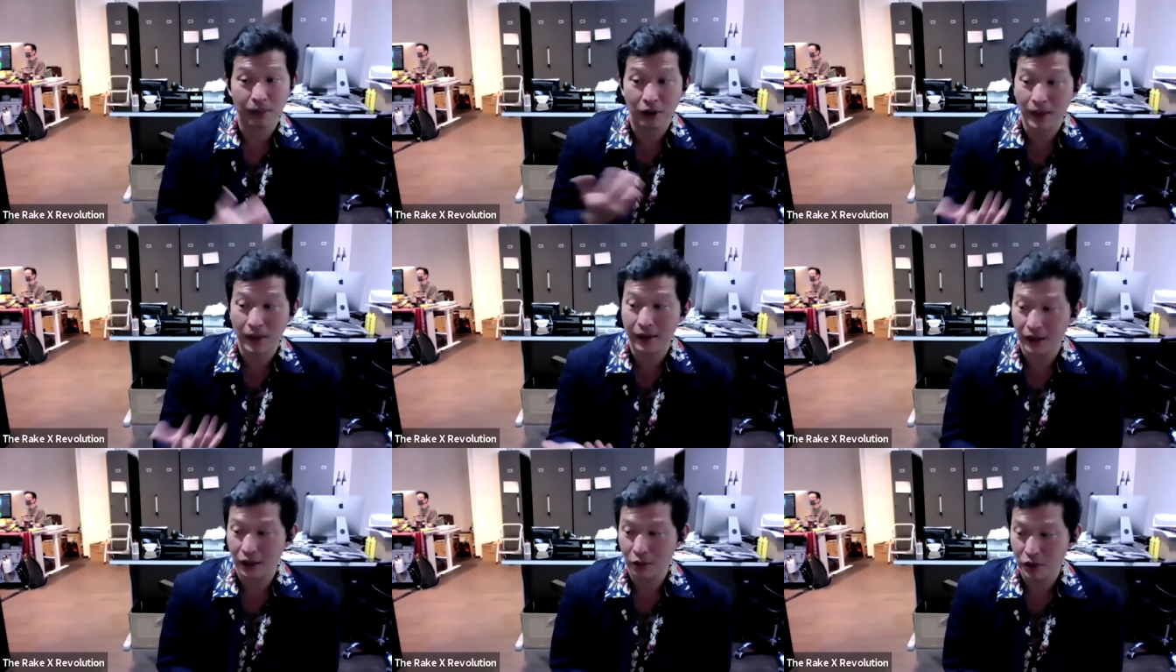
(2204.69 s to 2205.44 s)
Bear in
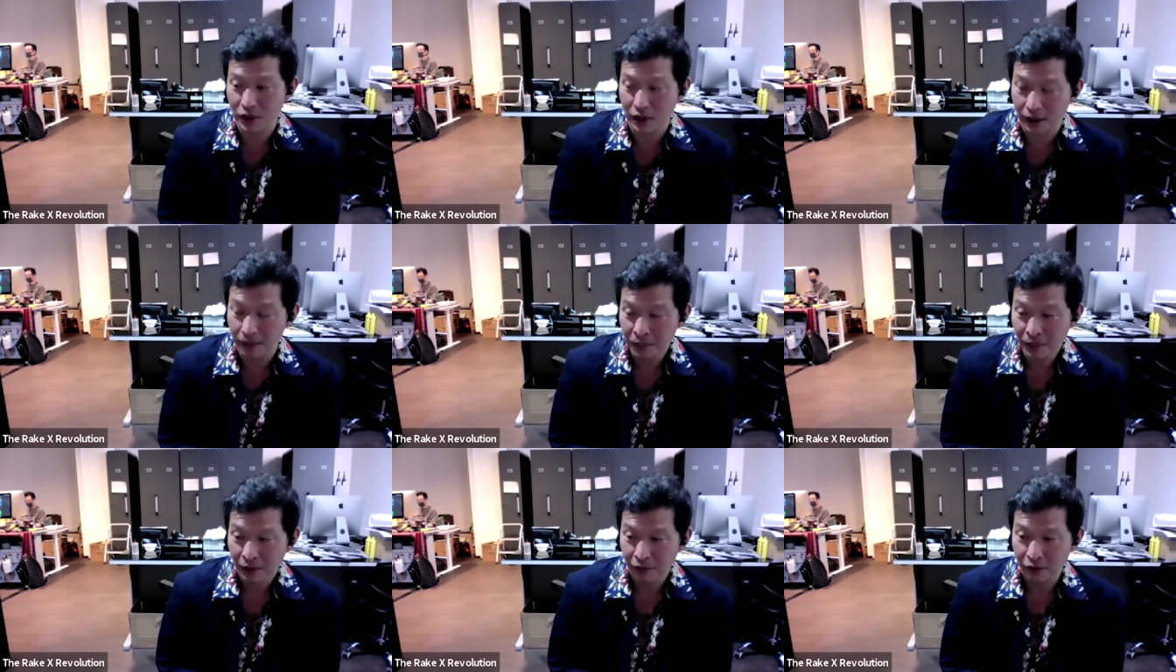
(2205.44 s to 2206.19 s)
mind that he was the
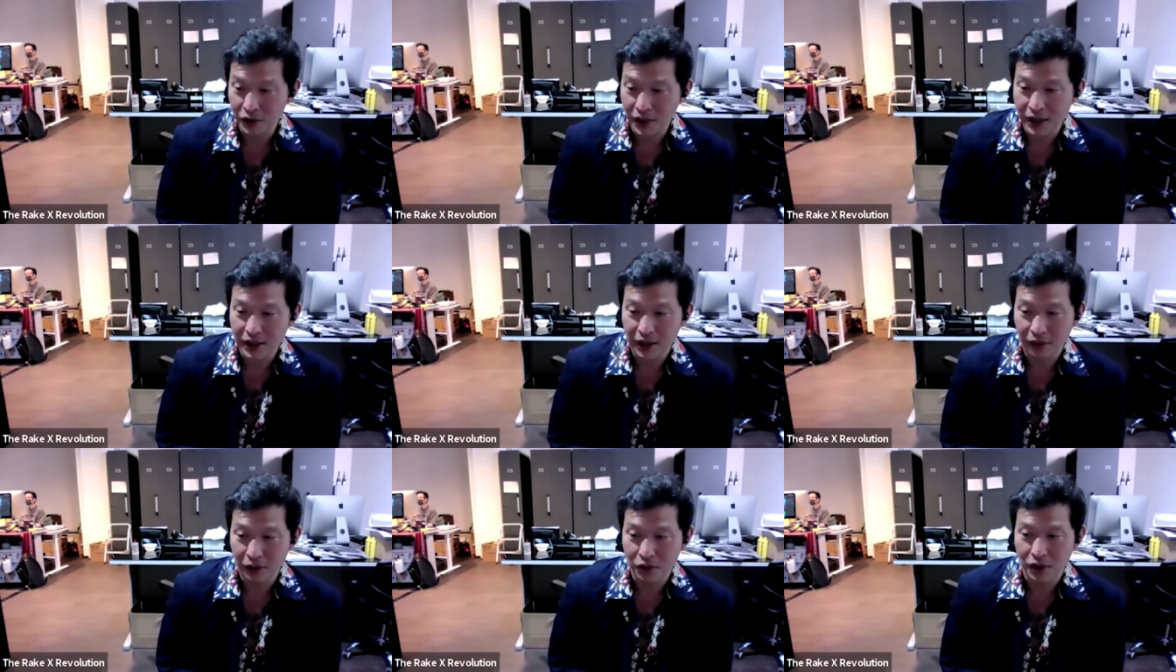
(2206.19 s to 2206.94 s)
first guy to
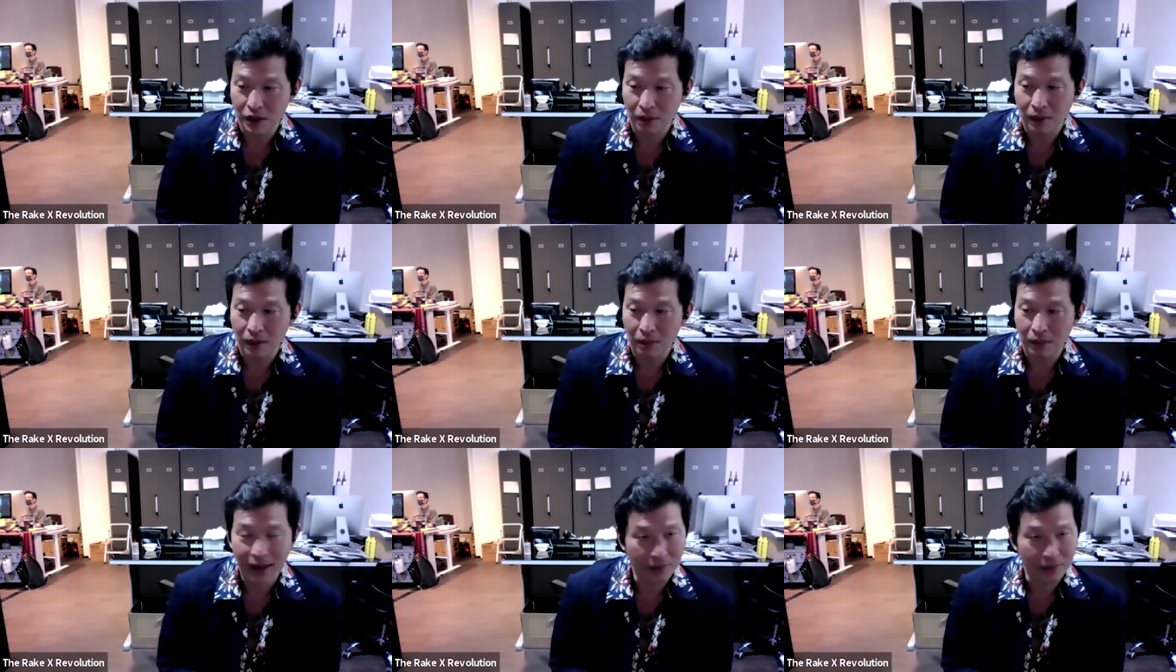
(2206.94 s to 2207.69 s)
ever use um, a,
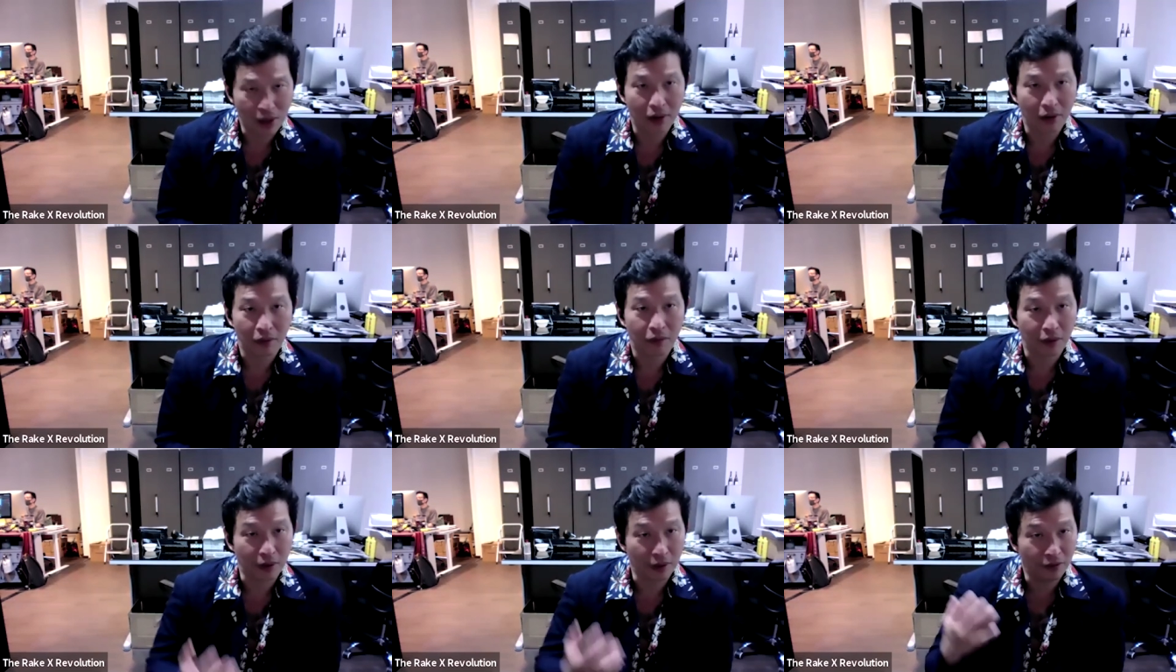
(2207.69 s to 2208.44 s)
black model
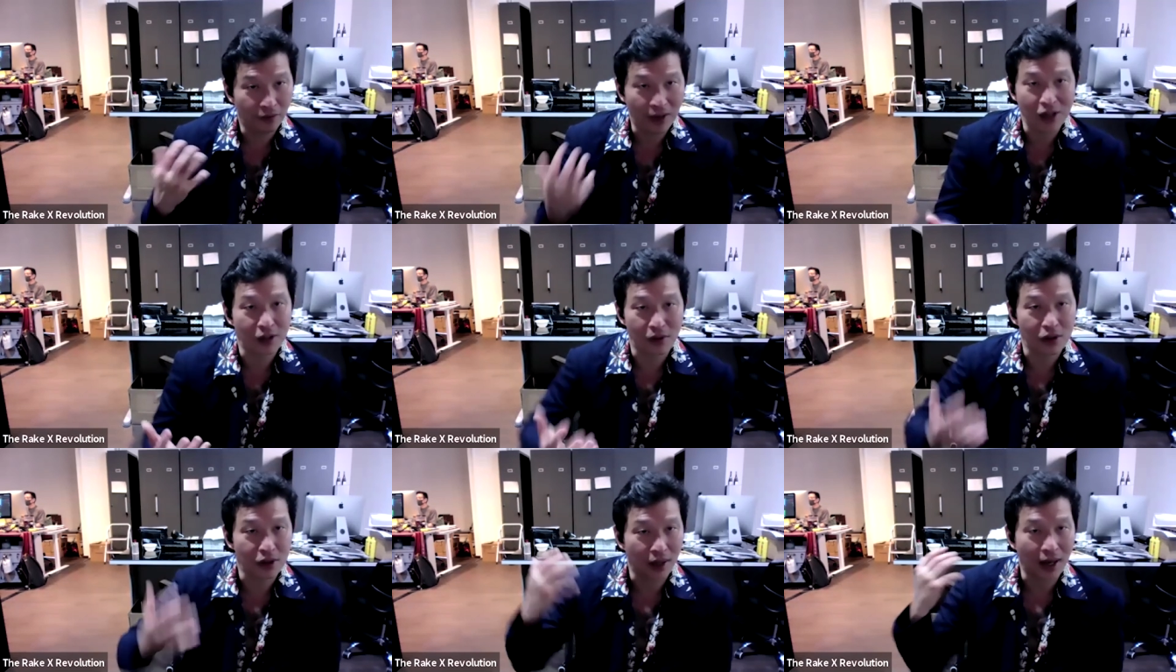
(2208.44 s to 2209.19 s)
for the face of
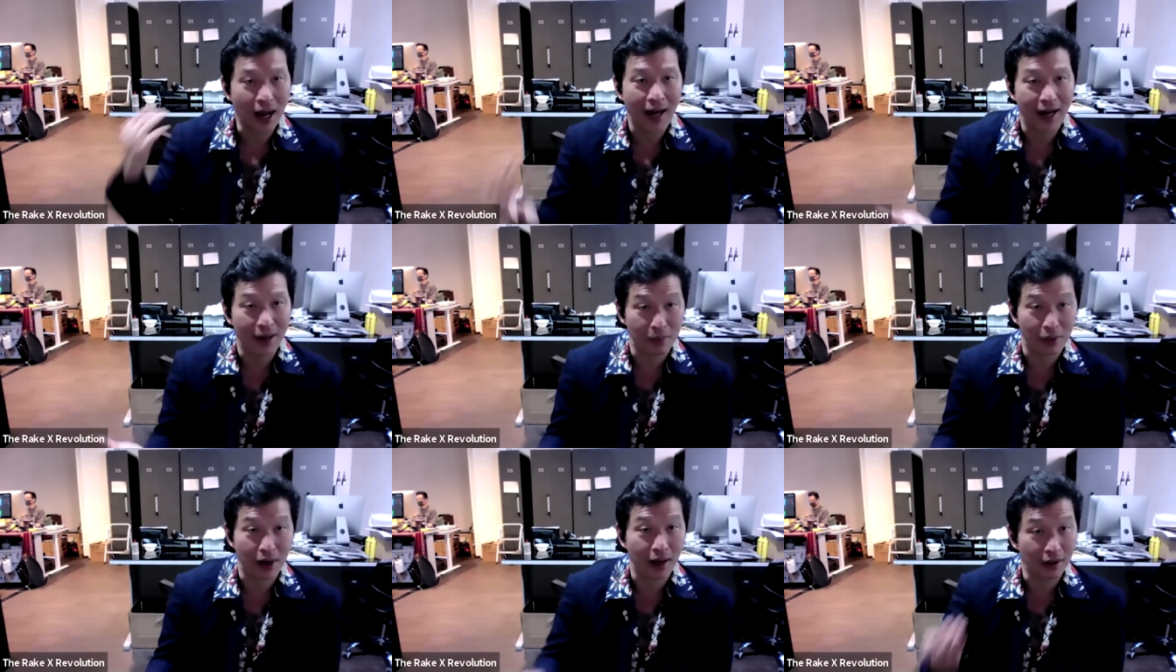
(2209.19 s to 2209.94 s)
his like high-end
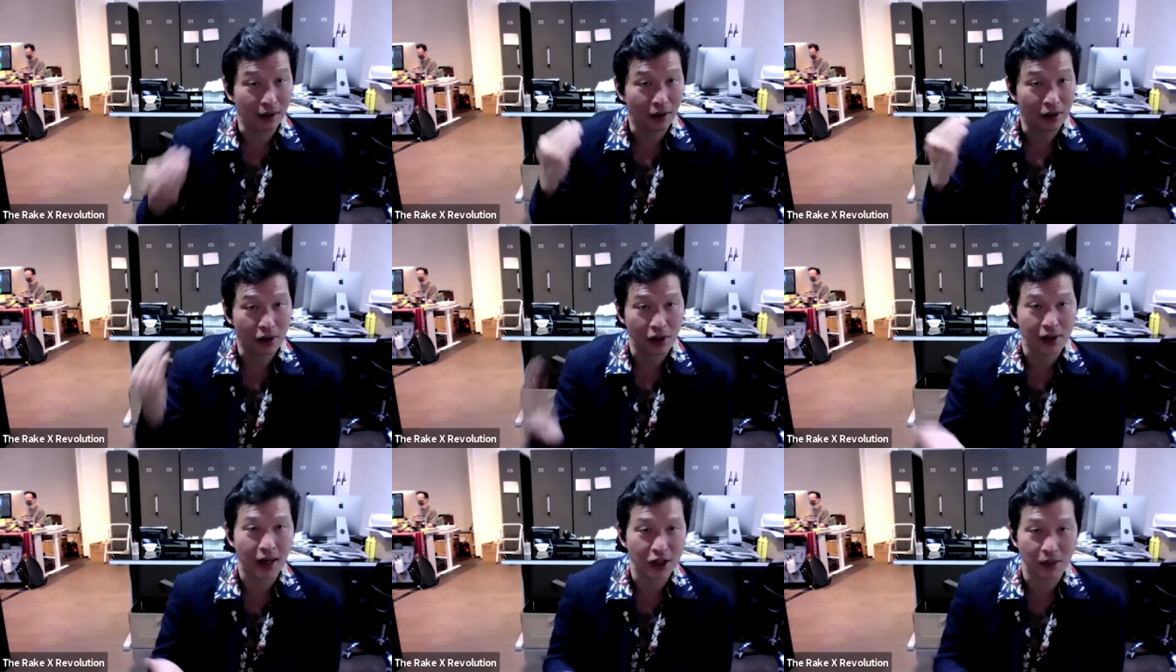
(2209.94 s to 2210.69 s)
brand. You know, he
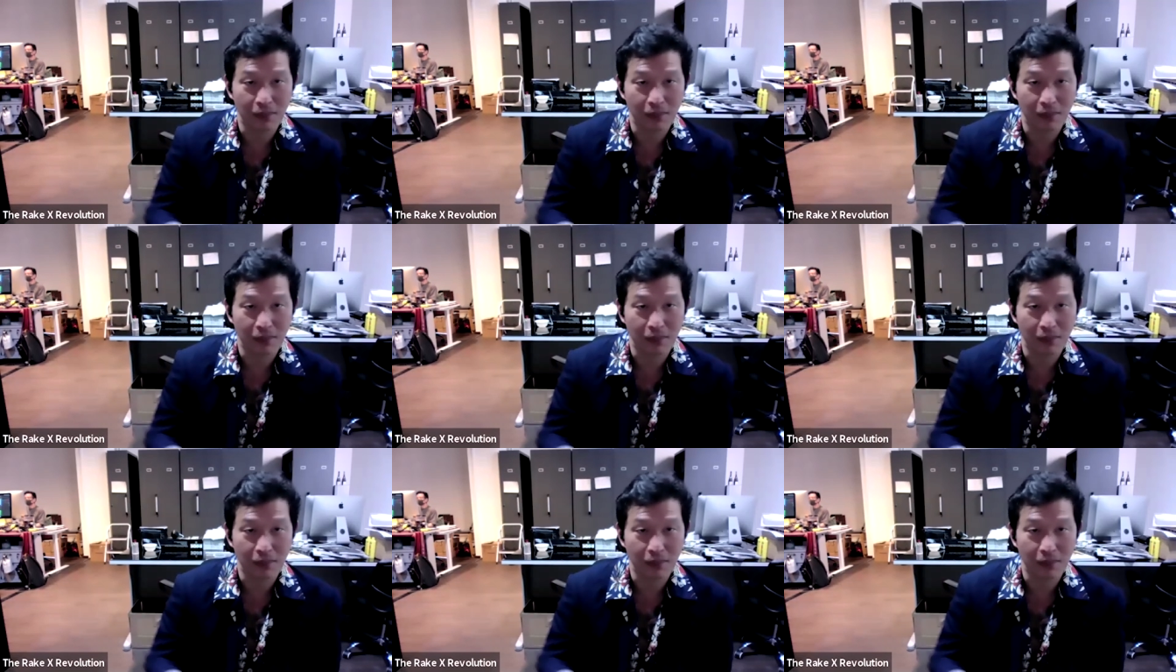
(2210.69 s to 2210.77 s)
saw Tyson.